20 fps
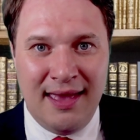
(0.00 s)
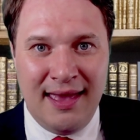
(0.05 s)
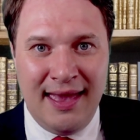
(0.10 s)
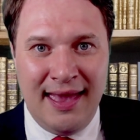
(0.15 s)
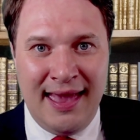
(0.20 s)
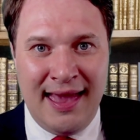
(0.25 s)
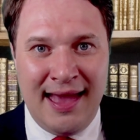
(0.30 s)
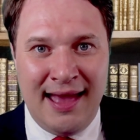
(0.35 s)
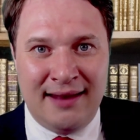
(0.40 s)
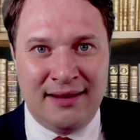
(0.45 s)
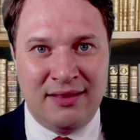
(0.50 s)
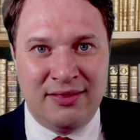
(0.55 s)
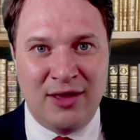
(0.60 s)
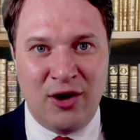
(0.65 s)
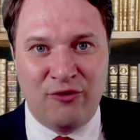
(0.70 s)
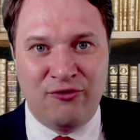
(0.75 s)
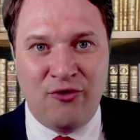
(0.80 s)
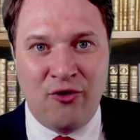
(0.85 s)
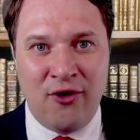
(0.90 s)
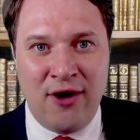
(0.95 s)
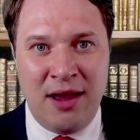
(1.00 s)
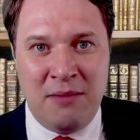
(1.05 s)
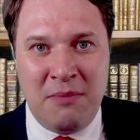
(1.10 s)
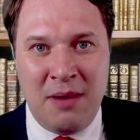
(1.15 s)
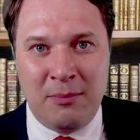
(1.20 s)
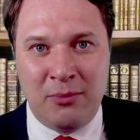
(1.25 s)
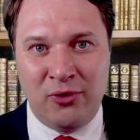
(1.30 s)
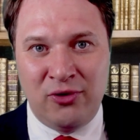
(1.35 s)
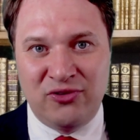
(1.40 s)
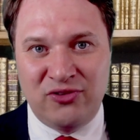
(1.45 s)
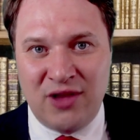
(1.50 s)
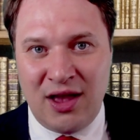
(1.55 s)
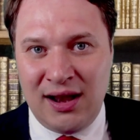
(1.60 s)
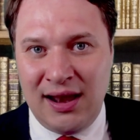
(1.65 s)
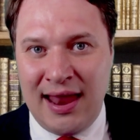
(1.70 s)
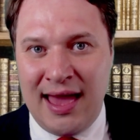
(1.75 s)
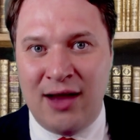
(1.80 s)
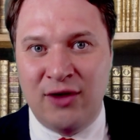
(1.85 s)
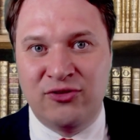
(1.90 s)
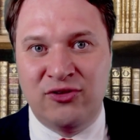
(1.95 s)
And therefore, a member is not
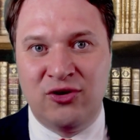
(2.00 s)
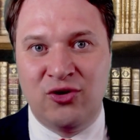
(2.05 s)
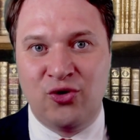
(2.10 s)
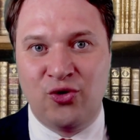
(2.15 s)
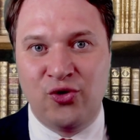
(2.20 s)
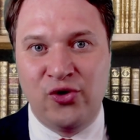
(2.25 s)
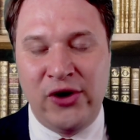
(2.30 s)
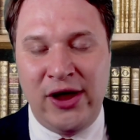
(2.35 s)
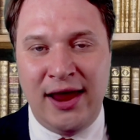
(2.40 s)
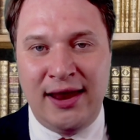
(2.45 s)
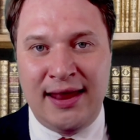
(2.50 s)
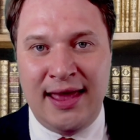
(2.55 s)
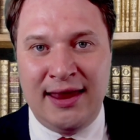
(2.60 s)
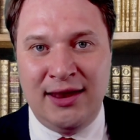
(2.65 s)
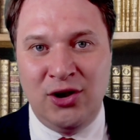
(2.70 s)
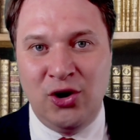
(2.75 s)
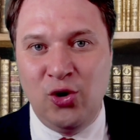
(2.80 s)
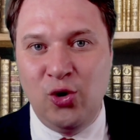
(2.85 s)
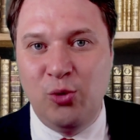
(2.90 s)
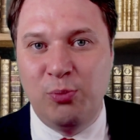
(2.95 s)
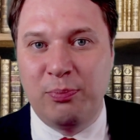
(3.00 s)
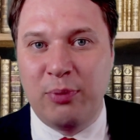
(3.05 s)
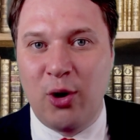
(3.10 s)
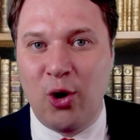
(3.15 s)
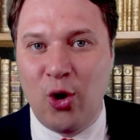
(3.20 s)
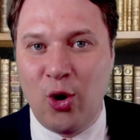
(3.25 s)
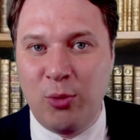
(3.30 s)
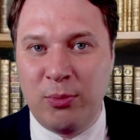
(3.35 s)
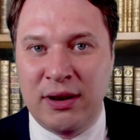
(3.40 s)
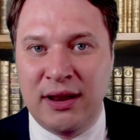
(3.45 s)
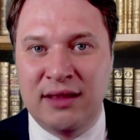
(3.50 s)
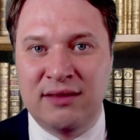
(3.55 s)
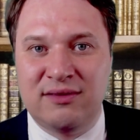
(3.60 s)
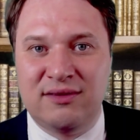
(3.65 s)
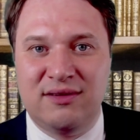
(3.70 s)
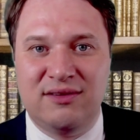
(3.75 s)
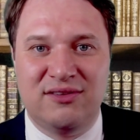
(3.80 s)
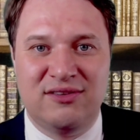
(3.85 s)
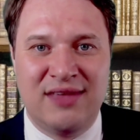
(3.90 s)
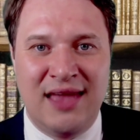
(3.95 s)
allowed to create a new permanent
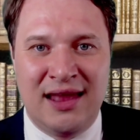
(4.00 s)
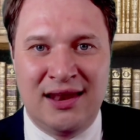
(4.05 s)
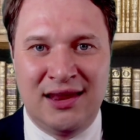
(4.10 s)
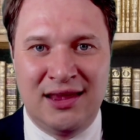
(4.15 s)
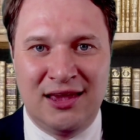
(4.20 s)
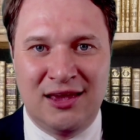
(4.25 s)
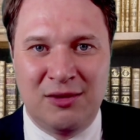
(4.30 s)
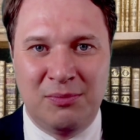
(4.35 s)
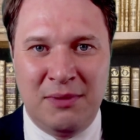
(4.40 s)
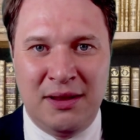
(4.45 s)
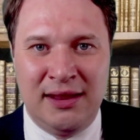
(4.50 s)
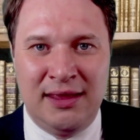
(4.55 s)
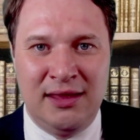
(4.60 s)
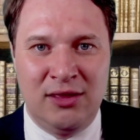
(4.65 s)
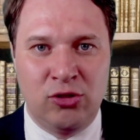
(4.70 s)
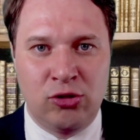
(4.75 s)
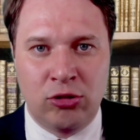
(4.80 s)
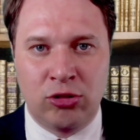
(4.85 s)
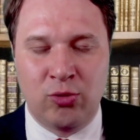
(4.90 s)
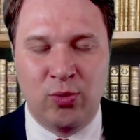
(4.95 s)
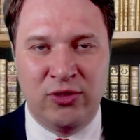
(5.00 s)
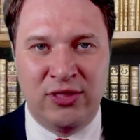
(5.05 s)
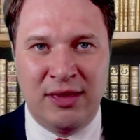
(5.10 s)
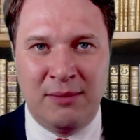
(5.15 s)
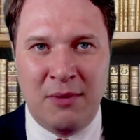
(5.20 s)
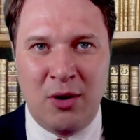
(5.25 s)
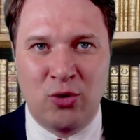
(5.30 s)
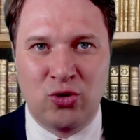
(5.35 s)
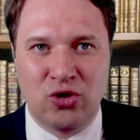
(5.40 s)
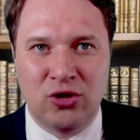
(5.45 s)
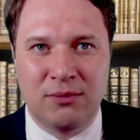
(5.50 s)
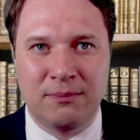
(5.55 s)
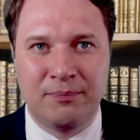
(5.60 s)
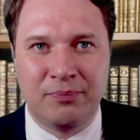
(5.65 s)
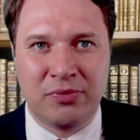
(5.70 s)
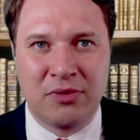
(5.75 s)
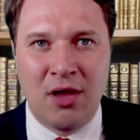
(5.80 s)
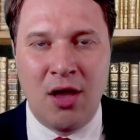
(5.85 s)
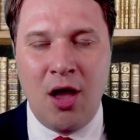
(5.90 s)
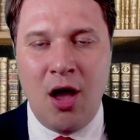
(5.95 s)
standing committee just with a motion.
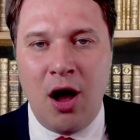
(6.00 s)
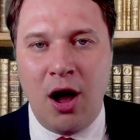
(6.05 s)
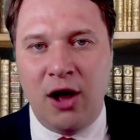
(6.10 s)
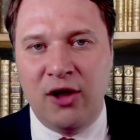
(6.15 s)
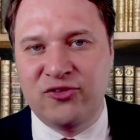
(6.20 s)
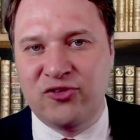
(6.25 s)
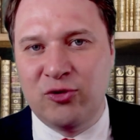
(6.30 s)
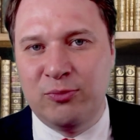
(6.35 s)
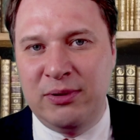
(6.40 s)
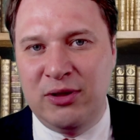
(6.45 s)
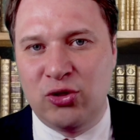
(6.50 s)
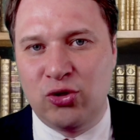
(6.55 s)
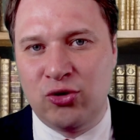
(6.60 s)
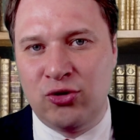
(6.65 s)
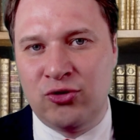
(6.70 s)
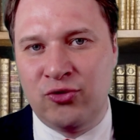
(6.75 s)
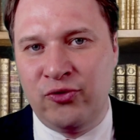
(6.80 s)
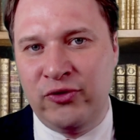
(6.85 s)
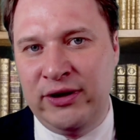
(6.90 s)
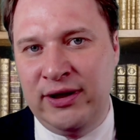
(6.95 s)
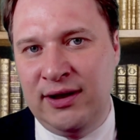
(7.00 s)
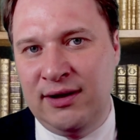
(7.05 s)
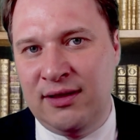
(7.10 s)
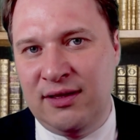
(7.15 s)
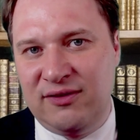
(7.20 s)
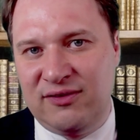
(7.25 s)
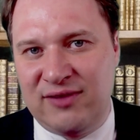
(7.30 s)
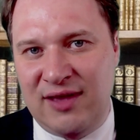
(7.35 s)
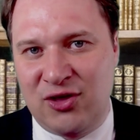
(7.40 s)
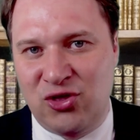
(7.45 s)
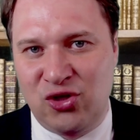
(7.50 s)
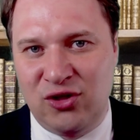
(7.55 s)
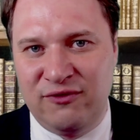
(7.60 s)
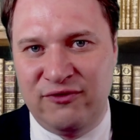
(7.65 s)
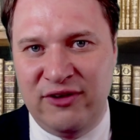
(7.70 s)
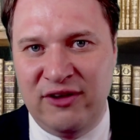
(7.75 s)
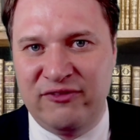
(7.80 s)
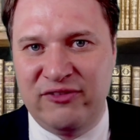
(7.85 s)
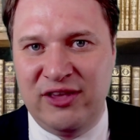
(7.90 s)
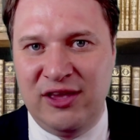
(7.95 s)
Also, be sure to read Section
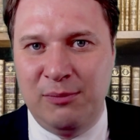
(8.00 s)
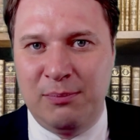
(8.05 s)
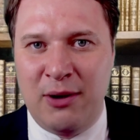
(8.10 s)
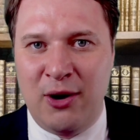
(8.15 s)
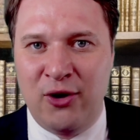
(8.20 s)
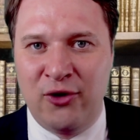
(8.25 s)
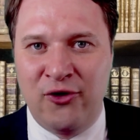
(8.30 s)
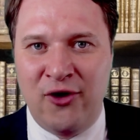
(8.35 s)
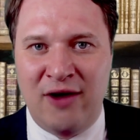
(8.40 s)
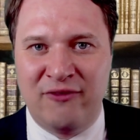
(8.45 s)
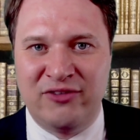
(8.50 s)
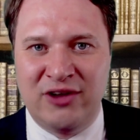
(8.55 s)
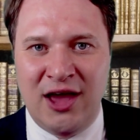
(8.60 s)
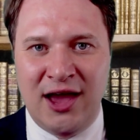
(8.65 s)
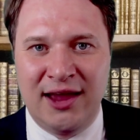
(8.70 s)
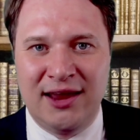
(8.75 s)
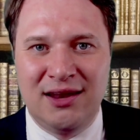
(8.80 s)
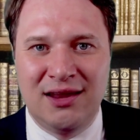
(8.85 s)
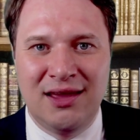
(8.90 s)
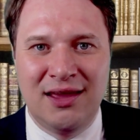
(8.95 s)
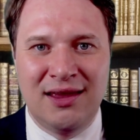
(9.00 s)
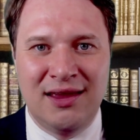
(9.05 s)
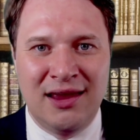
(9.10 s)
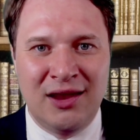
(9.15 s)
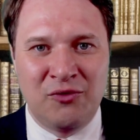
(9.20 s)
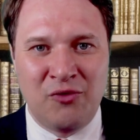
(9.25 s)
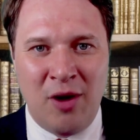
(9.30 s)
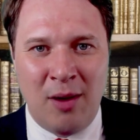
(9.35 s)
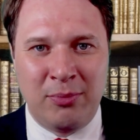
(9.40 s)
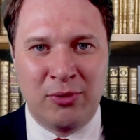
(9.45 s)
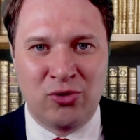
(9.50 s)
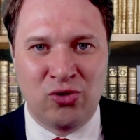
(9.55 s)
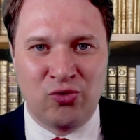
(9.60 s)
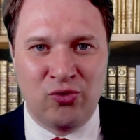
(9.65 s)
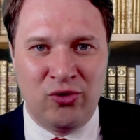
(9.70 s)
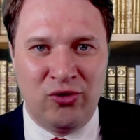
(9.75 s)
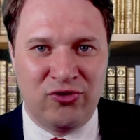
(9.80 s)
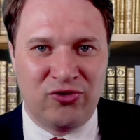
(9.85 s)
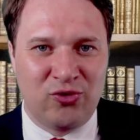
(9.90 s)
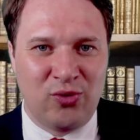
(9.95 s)
50, Paragraph 9 in Robert's
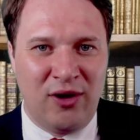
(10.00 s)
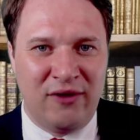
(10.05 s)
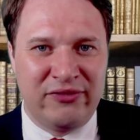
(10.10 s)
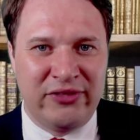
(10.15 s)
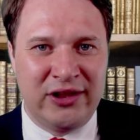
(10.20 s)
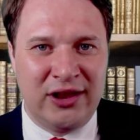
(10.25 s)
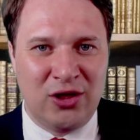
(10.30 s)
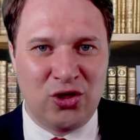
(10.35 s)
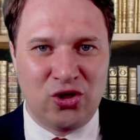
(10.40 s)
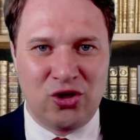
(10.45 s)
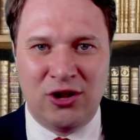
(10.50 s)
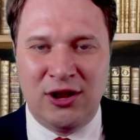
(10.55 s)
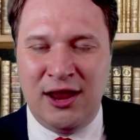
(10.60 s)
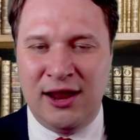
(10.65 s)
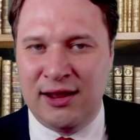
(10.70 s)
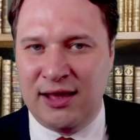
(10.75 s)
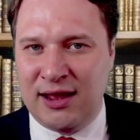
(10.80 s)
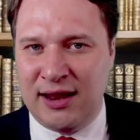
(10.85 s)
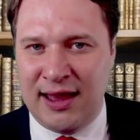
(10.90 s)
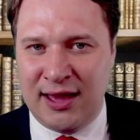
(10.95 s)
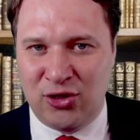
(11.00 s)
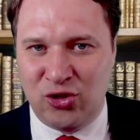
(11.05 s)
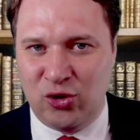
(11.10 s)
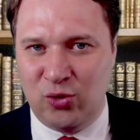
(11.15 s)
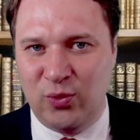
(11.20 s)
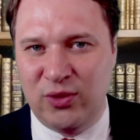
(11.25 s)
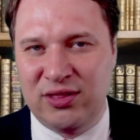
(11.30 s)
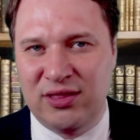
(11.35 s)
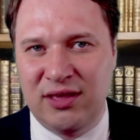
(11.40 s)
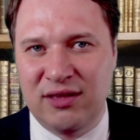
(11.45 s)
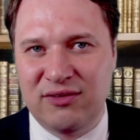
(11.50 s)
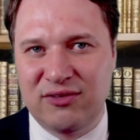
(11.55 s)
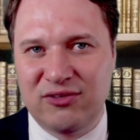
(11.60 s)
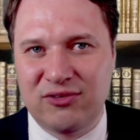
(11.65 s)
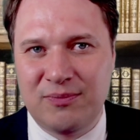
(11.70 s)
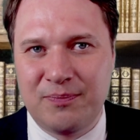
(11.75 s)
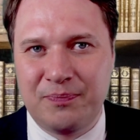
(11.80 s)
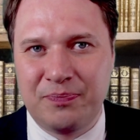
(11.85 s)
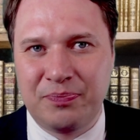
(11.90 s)
Rules 12th edition in connection with this.